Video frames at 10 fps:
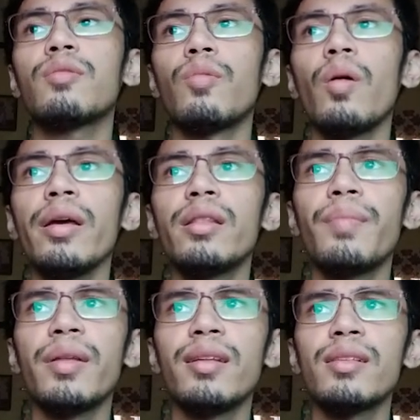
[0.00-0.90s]
Why
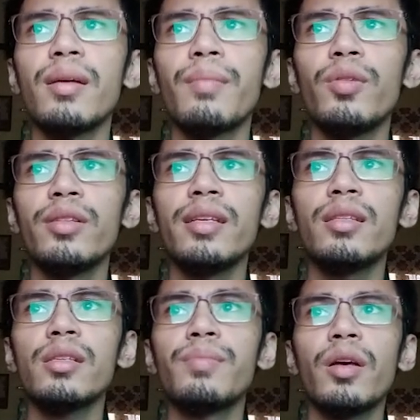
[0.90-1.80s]
independent sample
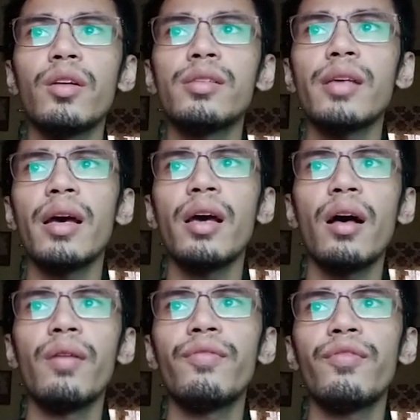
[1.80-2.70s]
t-test? Because I
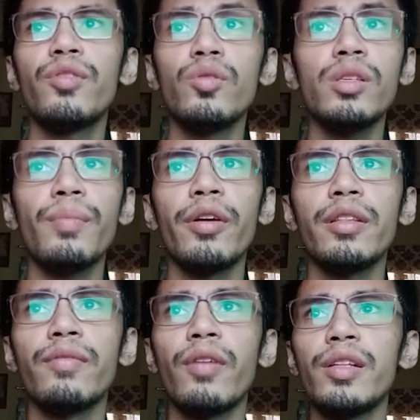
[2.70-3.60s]
have two
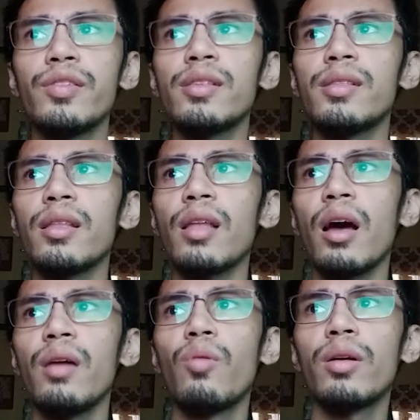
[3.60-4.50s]
separated values that
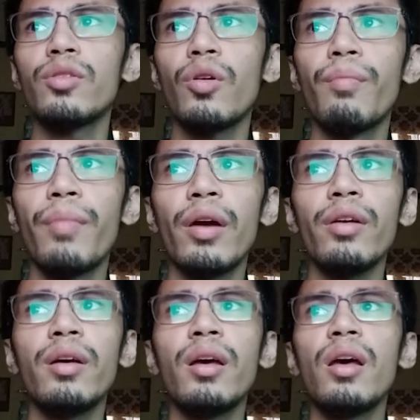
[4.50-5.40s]
I want to compare,
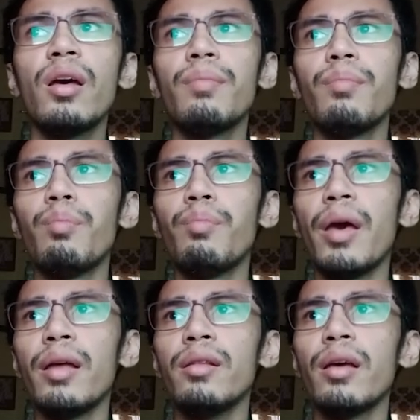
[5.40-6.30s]

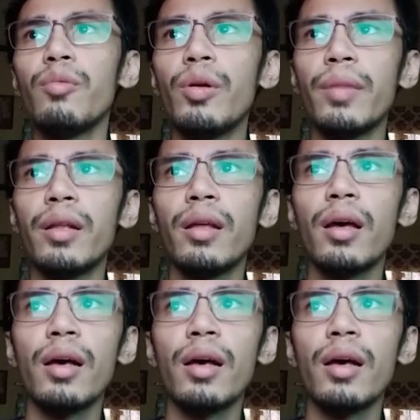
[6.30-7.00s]
men and women.